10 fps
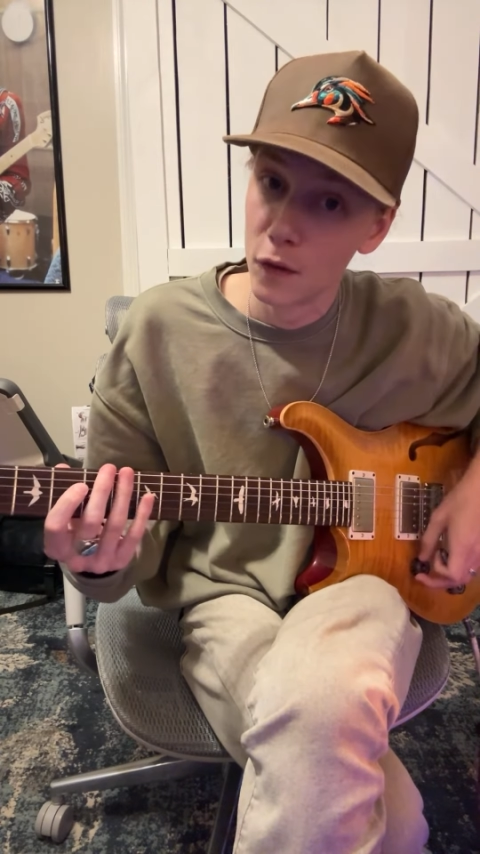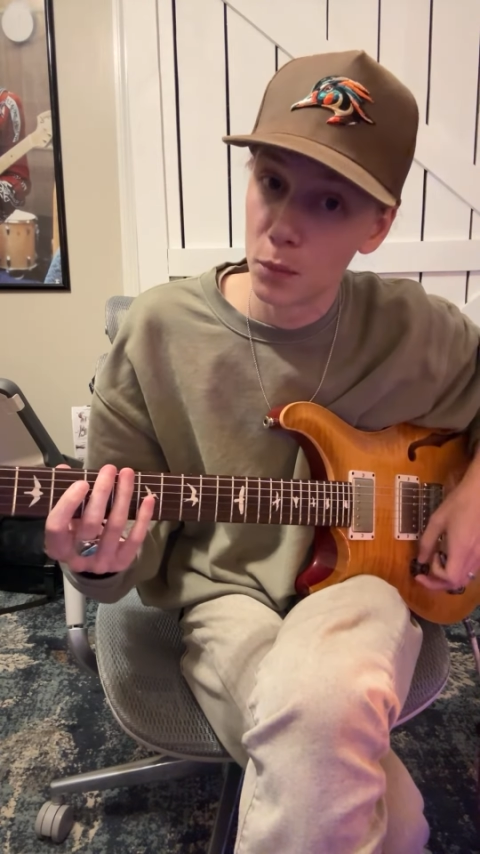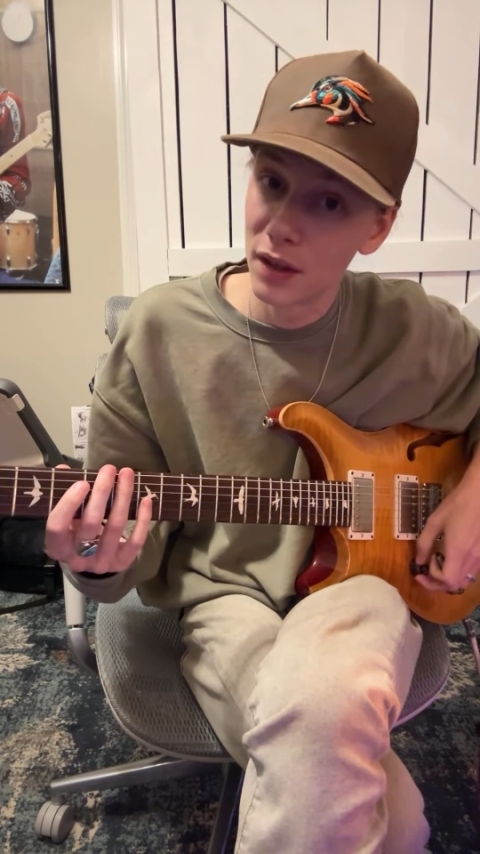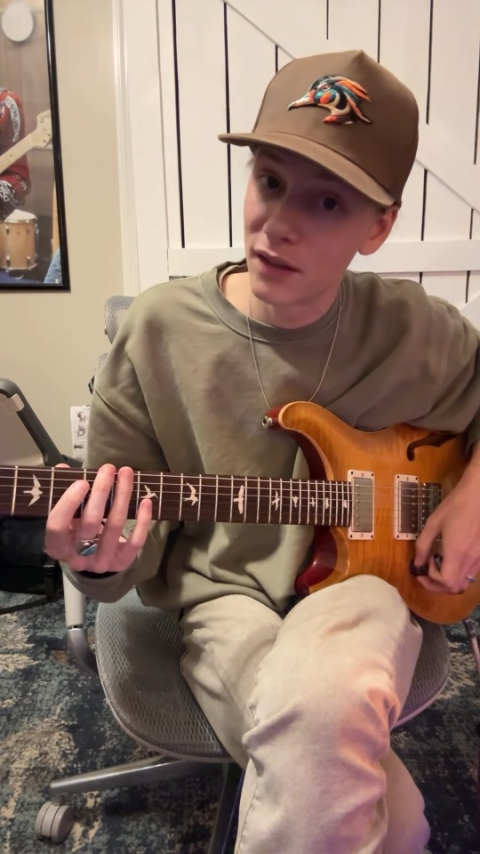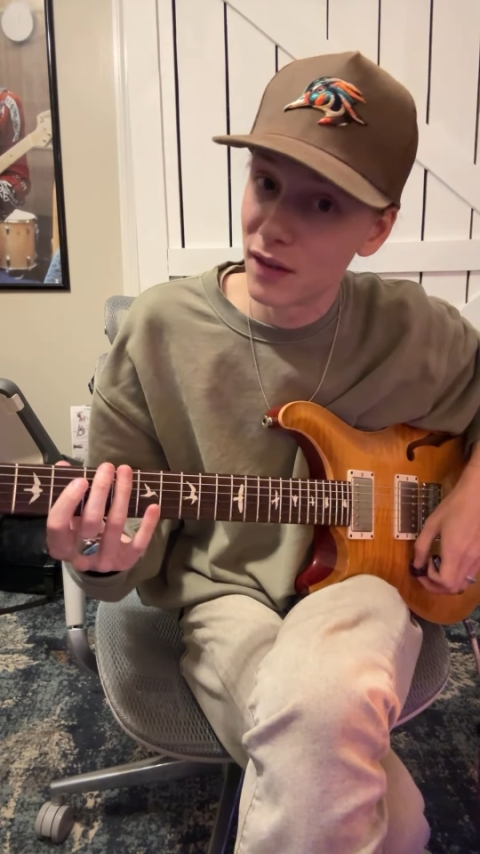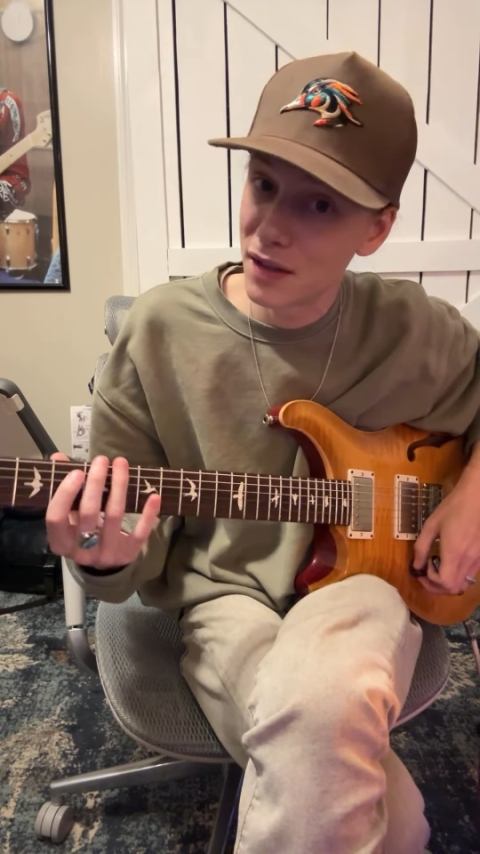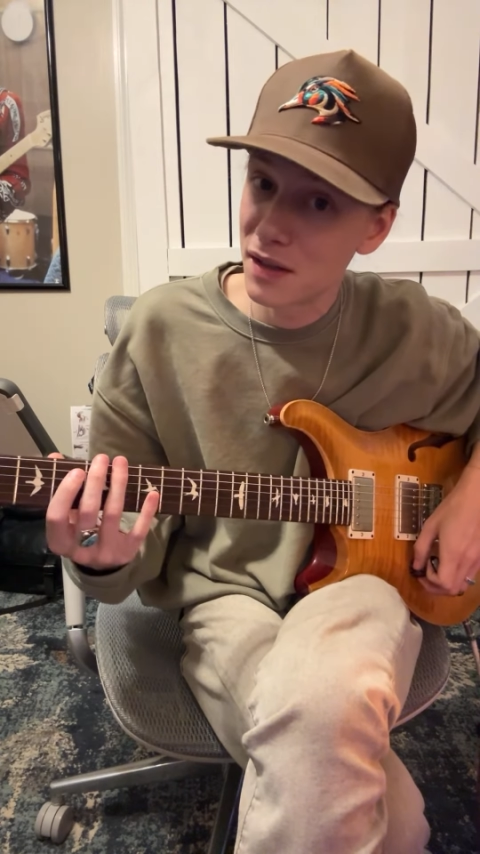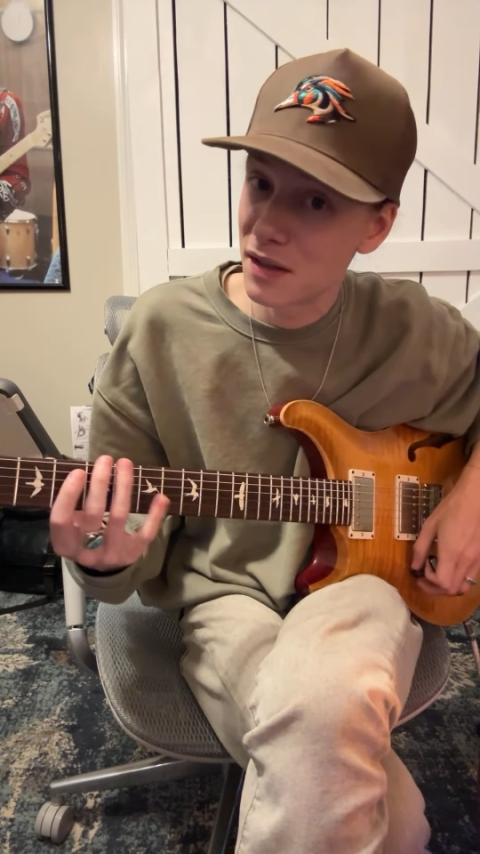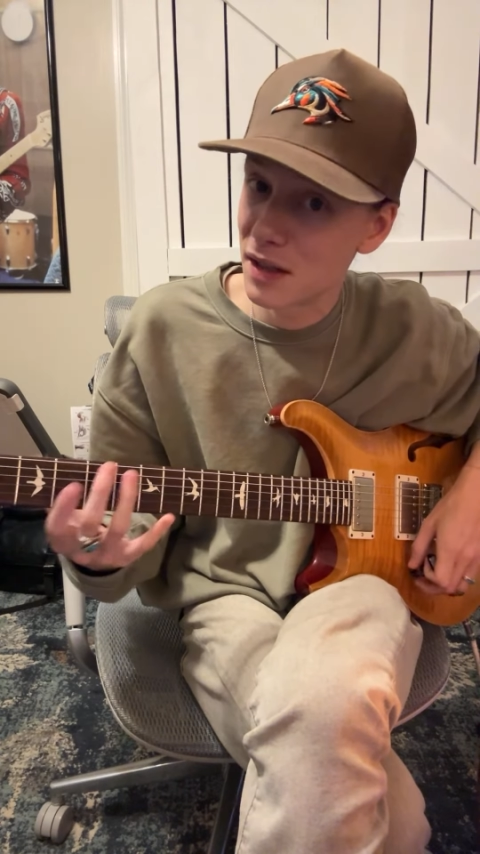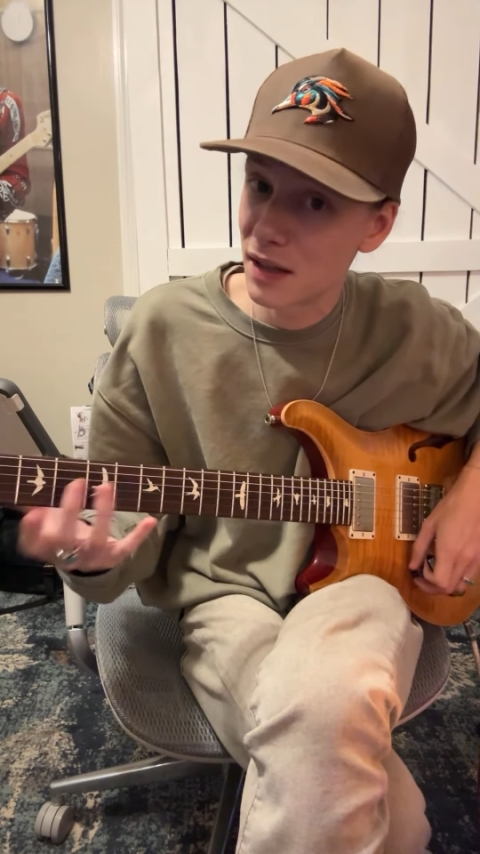Playing 6
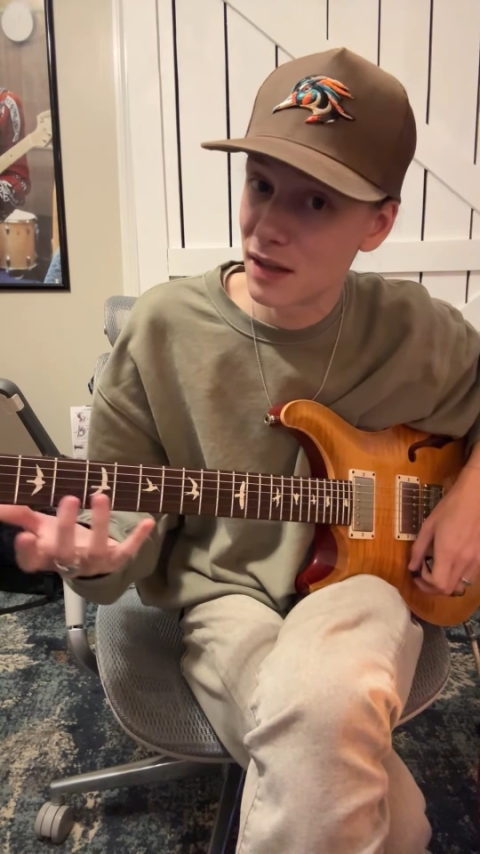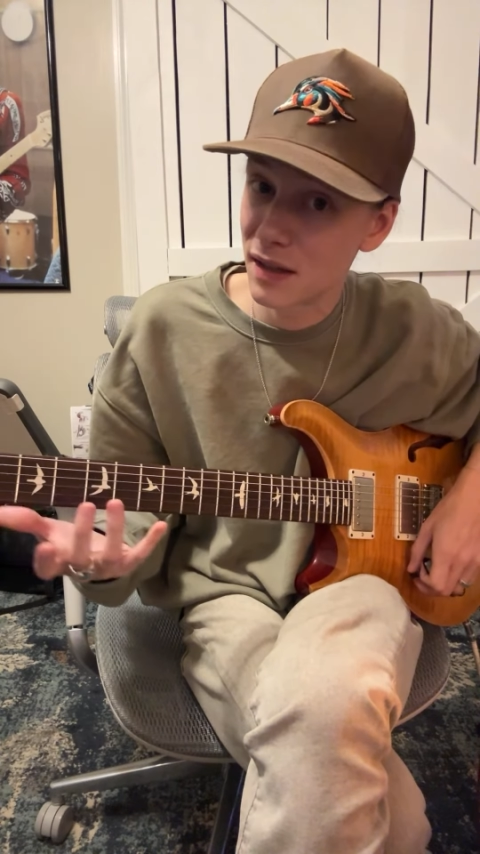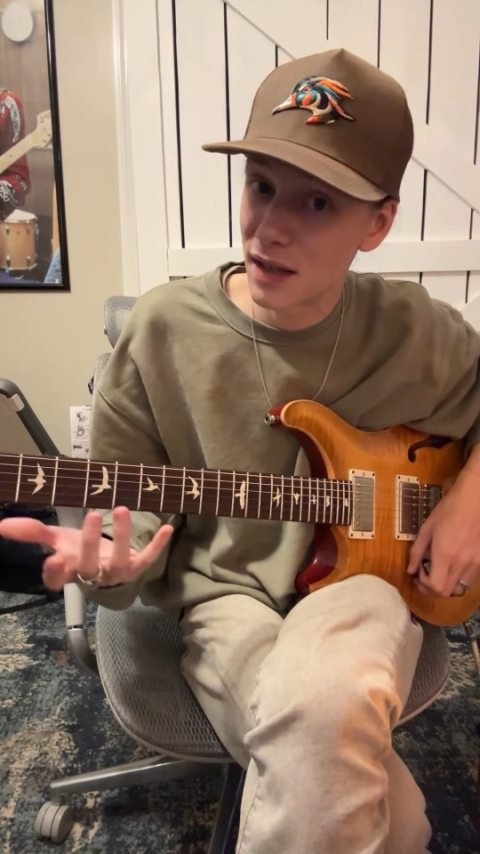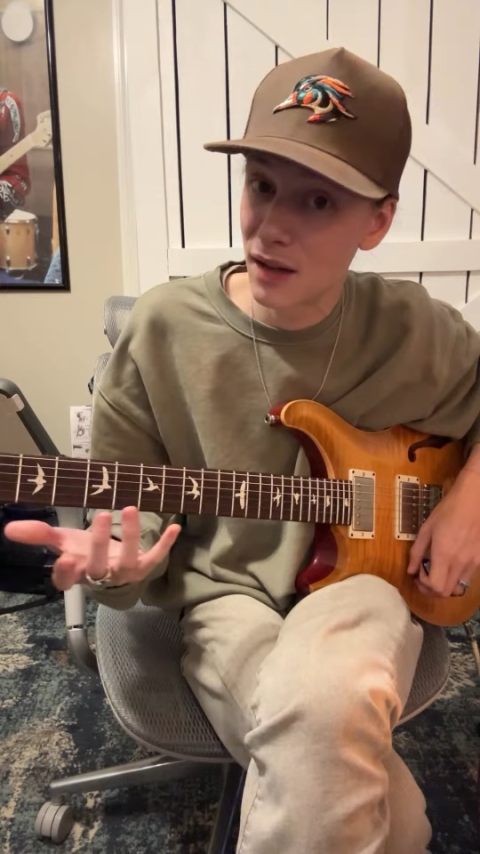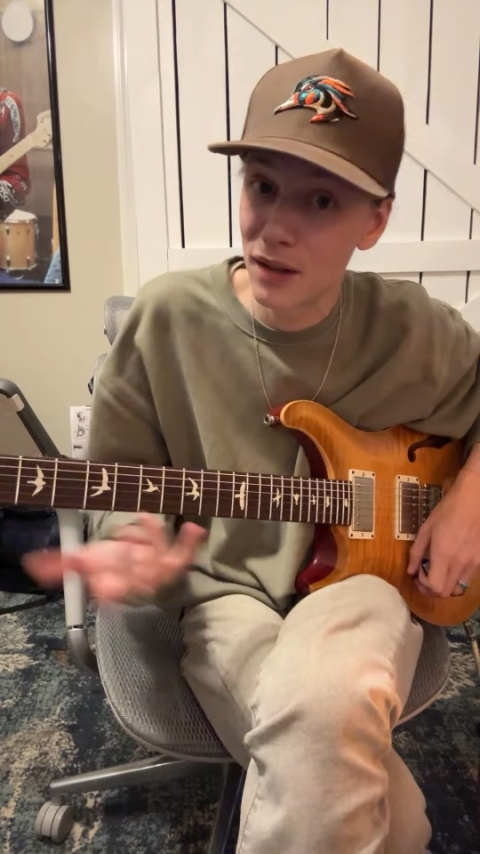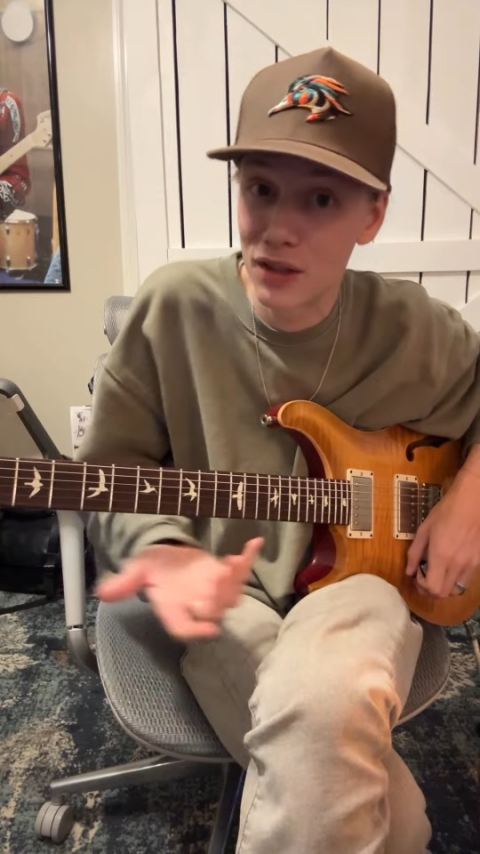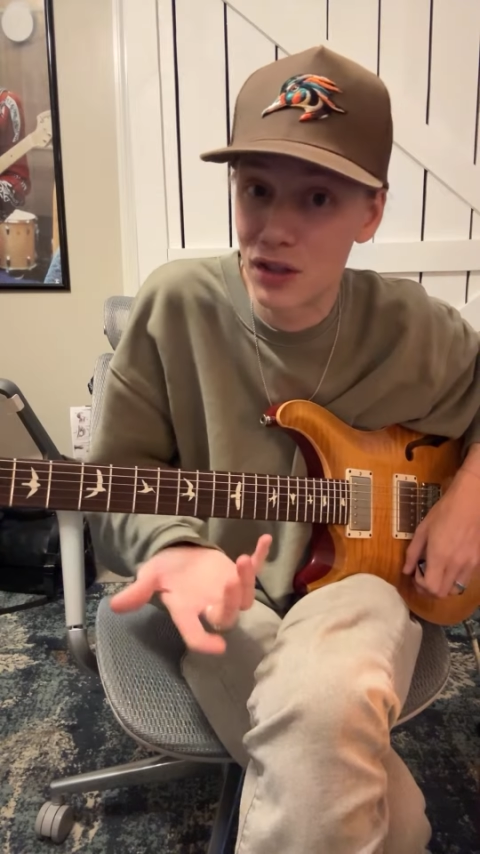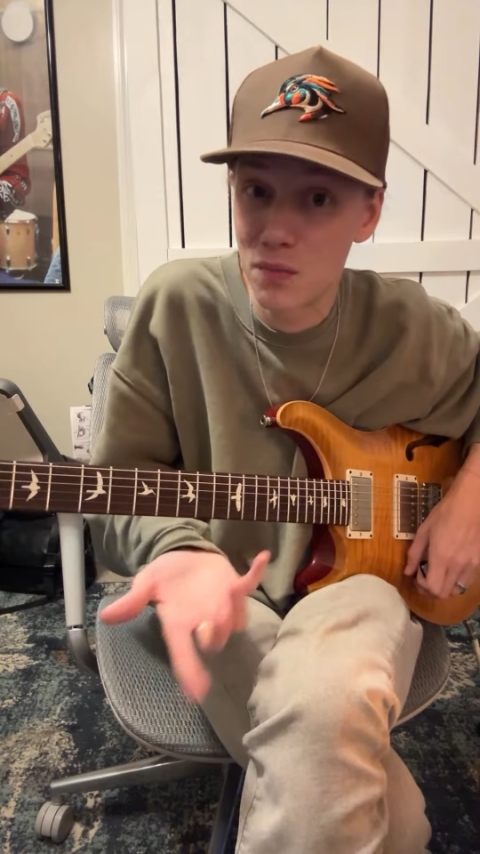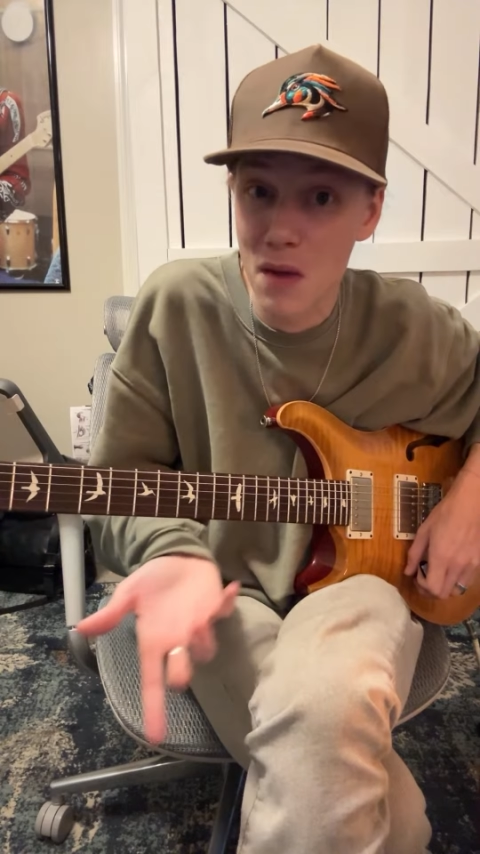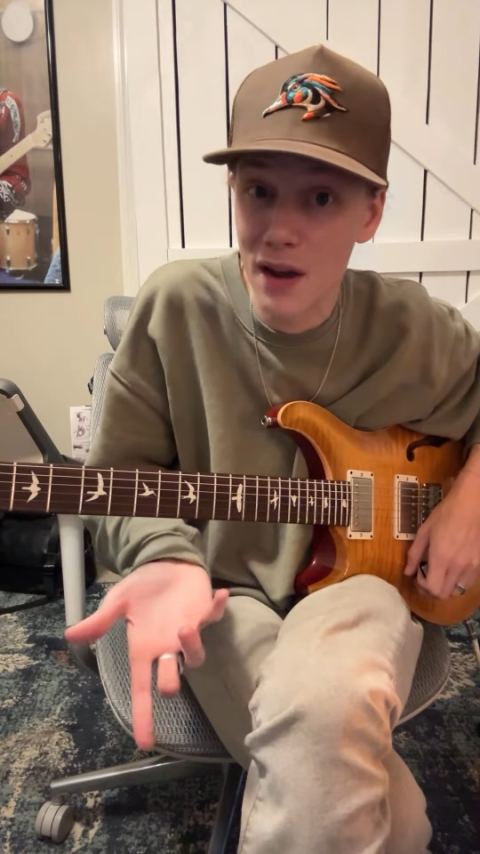to 6, it's
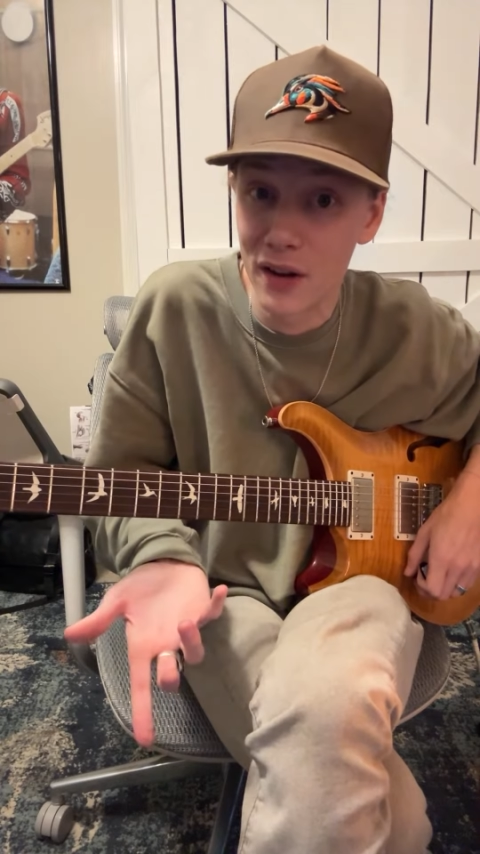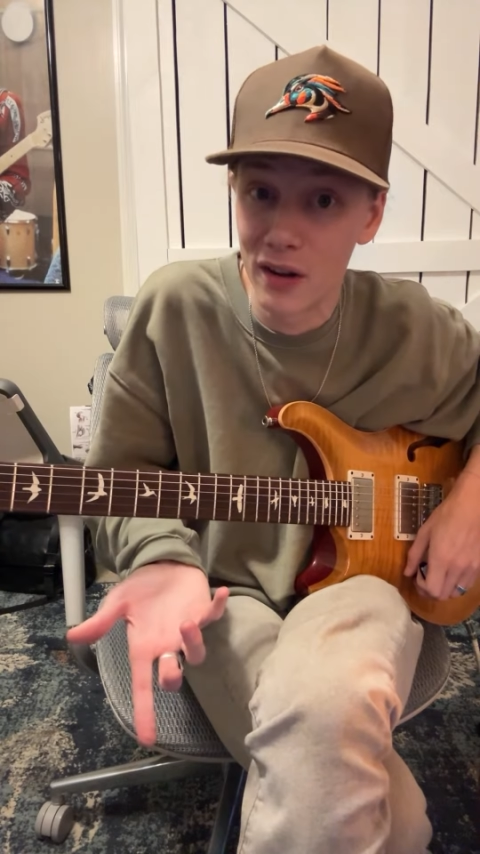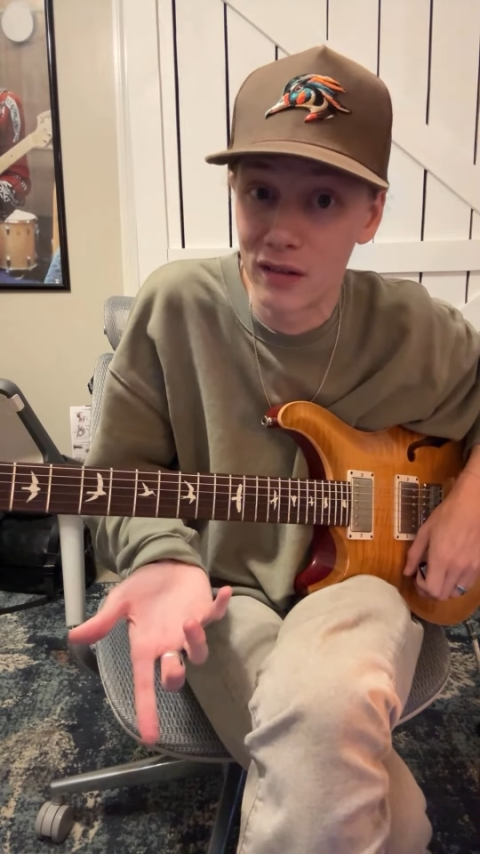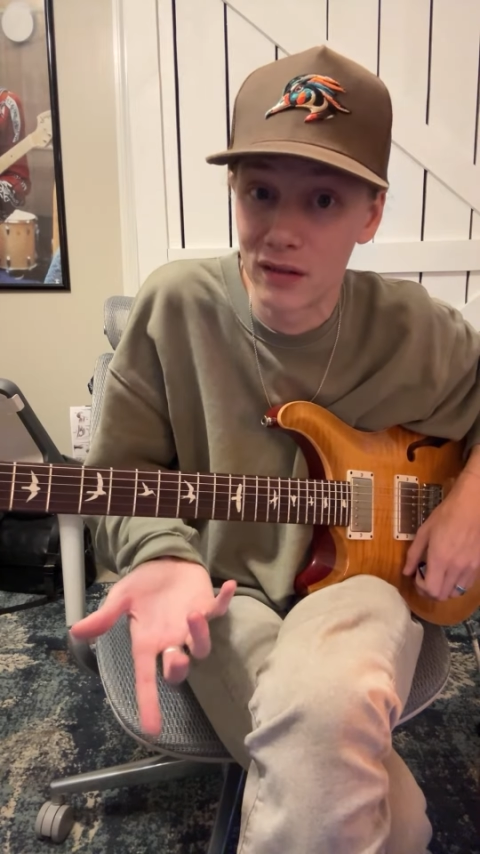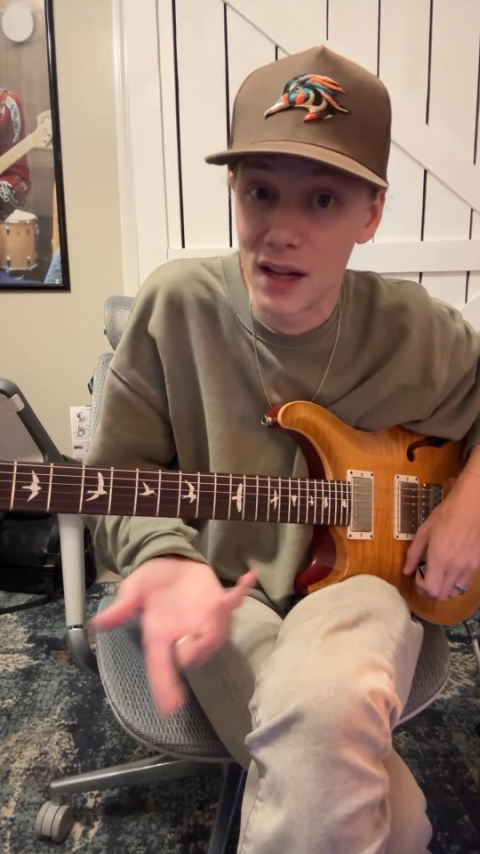just minor.